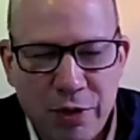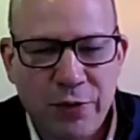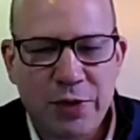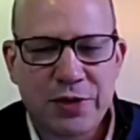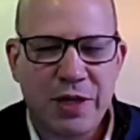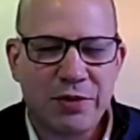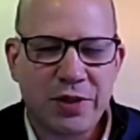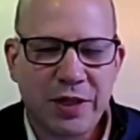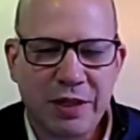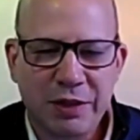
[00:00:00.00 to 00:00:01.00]
wonderful. It
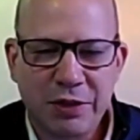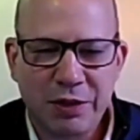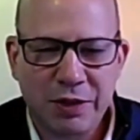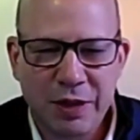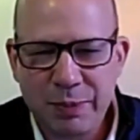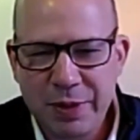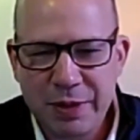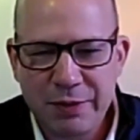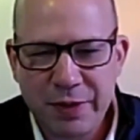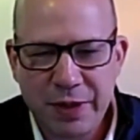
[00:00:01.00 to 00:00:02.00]
sounds like a little
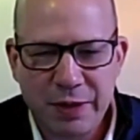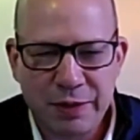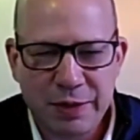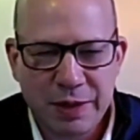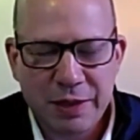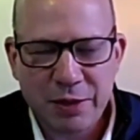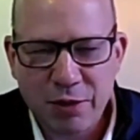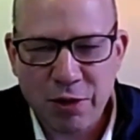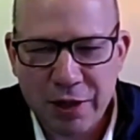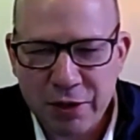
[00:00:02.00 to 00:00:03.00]
bit of
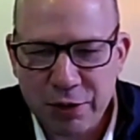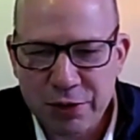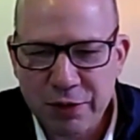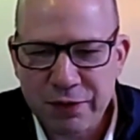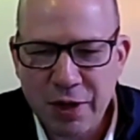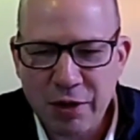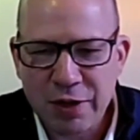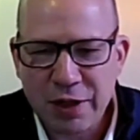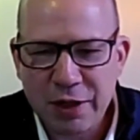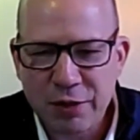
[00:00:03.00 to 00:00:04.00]
Chronicles of
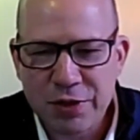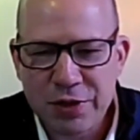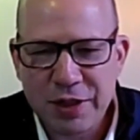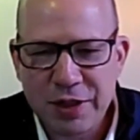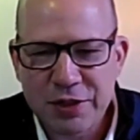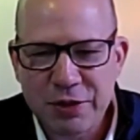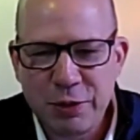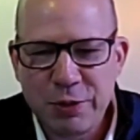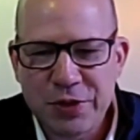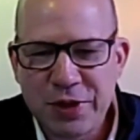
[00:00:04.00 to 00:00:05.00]
Narnia or C.S.
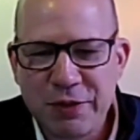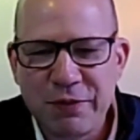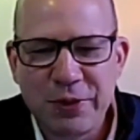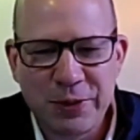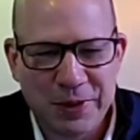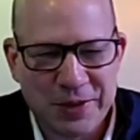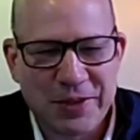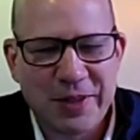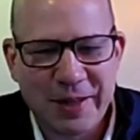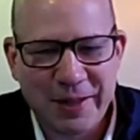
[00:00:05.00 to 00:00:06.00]
Lewis
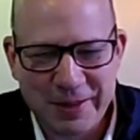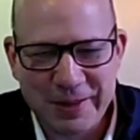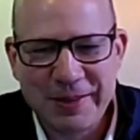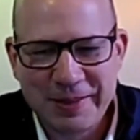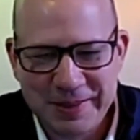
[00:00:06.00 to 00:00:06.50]
influence there.